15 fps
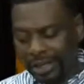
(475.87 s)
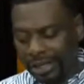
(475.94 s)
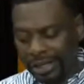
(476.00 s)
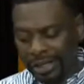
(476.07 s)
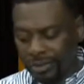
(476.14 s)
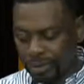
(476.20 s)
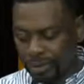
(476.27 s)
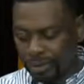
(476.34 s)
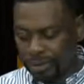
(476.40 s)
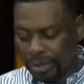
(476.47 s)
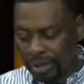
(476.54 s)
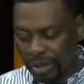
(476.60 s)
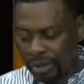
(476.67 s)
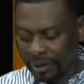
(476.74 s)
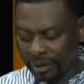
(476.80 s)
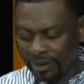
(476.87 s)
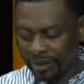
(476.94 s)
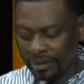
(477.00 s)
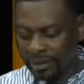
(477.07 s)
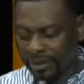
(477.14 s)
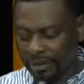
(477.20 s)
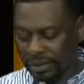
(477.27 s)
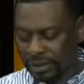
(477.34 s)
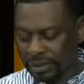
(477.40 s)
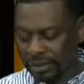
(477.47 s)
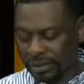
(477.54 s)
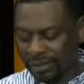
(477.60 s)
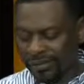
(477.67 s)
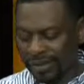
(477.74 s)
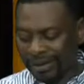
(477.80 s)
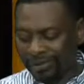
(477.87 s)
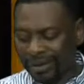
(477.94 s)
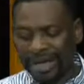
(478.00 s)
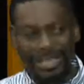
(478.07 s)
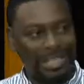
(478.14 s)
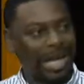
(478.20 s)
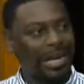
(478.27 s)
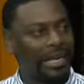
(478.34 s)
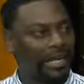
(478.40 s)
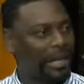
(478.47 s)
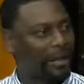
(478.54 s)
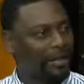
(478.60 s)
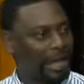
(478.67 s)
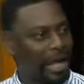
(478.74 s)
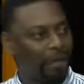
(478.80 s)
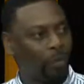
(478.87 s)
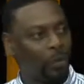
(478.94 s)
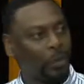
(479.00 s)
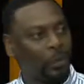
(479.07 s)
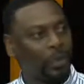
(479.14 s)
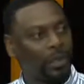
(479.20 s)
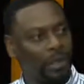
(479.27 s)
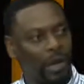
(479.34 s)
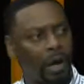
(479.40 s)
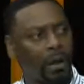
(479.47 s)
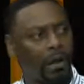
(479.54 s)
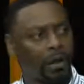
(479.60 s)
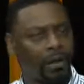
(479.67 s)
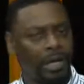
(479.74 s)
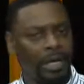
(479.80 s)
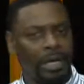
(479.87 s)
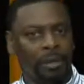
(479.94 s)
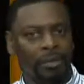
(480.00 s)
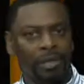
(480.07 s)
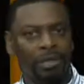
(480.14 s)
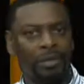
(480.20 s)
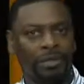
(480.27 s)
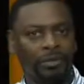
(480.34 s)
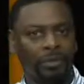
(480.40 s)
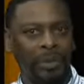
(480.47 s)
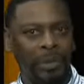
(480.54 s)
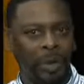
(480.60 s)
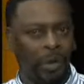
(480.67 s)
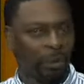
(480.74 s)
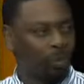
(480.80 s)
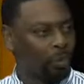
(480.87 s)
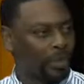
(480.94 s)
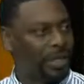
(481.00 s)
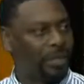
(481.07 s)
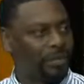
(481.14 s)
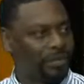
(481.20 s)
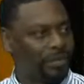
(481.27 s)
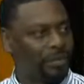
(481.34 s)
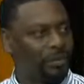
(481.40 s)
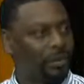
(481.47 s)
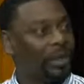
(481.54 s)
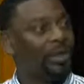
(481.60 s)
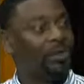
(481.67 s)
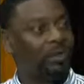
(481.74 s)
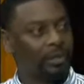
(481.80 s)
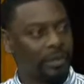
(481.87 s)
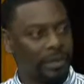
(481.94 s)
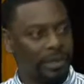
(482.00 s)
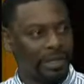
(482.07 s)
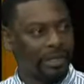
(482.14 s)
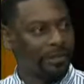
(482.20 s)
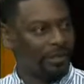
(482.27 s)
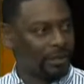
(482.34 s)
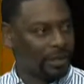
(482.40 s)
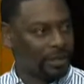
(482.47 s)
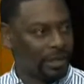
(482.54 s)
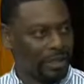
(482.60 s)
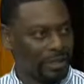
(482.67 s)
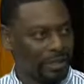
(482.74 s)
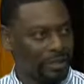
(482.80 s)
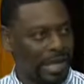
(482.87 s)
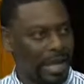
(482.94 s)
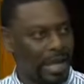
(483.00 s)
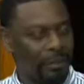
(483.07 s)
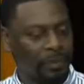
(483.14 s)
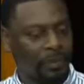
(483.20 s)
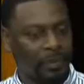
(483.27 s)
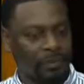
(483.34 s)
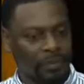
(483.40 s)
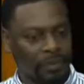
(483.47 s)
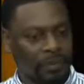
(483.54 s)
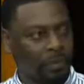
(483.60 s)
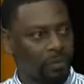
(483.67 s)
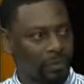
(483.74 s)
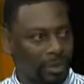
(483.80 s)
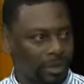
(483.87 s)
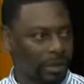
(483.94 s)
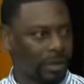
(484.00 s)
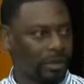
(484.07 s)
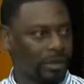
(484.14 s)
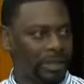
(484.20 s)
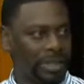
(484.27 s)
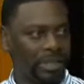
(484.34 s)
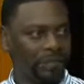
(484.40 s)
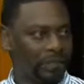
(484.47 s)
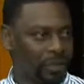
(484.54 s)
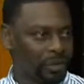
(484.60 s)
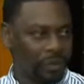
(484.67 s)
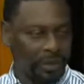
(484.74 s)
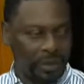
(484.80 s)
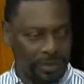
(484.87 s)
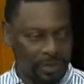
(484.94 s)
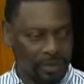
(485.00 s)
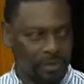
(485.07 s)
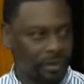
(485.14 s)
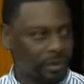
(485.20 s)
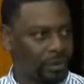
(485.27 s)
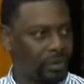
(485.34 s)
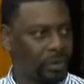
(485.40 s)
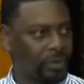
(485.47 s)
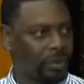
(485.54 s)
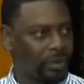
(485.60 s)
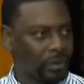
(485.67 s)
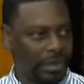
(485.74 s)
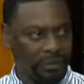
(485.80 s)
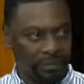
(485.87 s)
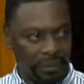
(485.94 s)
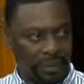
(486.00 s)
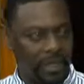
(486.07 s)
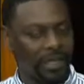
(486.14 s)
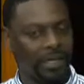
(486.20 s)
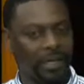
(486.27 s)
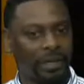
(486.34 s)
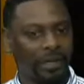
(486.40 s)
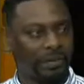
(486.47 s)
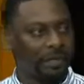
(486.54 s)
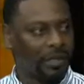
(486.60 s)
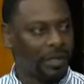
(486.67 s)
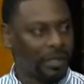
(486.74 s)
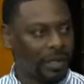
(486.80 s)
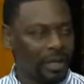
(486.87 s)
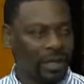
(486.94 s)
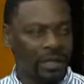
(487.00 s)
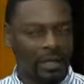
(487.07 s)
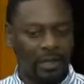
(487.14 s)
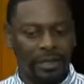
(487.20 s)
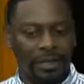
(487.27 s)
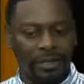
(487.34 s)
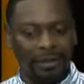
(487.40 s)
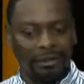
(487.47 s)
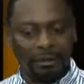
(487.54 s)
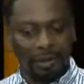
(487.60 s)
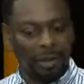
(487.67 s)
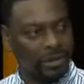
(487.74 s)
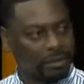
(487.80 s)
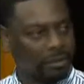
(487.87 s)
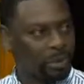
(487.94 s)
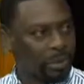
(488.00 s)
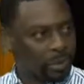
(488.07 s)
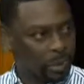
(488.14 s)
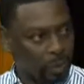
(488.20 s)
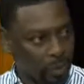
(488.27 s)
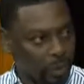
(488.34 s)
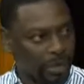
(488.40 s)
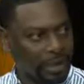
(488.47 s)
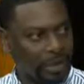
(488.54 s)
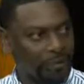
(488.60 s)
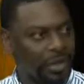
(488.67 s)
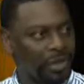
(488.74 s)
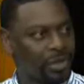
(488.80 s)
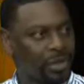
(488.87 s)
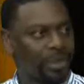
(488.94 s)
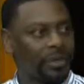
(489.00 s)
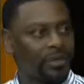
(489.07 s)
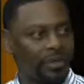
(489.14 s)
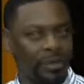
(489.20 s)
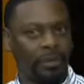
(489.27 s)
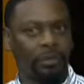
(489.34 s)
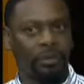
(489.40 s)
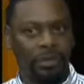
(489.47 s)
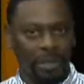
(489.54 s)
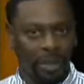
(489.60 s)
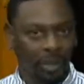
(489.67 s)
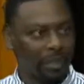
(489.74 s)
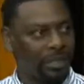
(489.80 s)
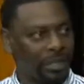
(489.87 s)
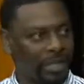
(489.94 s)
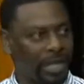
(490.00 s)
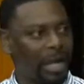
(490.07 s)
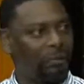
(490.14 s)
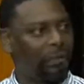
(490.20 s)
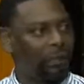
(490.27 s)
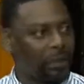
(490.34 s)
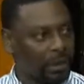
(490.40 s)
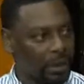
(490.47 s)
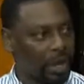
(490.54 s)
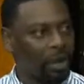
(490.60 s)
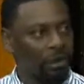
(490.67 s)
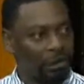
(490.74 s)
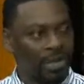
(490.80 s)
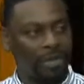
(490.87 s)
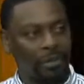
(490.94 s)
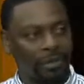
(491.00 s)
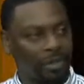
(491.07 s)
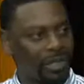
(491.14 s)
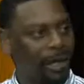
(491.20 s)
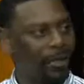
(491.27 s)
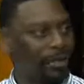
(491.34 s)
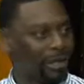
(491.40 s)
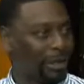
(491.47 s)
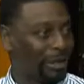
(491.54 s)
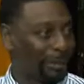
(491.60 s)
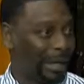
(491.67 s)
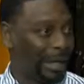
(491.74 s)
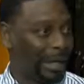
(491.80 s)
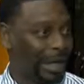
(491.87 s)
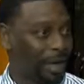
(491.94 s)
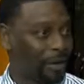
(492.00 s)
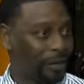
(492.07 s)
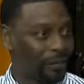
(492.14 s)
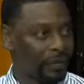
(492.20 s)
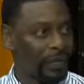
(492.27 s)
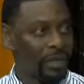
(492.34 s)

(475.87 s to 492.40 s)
And as you was talking there, Chief, I jotted down 911 caller, because as all witnessed the recent incident that just happened where a young individual went into a school with kids, and the principal or one of the administrators there were talking with the 911 caller, was able to talk the young man out of